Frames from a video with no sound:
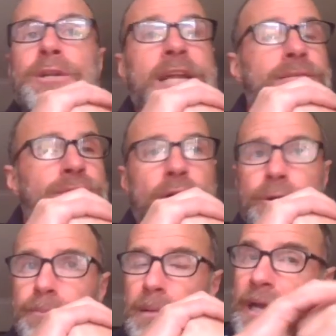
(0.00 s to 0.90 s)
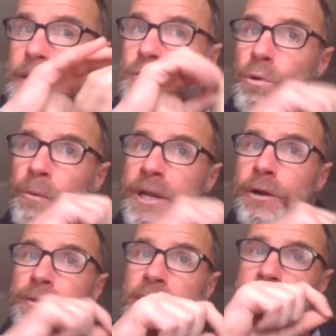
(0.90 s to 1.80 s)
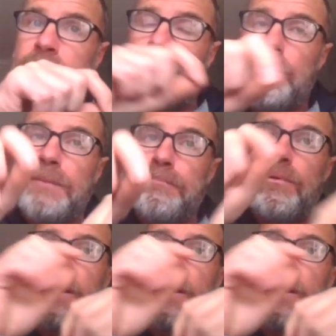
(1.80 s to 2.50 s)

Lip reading: identify players already on the list who can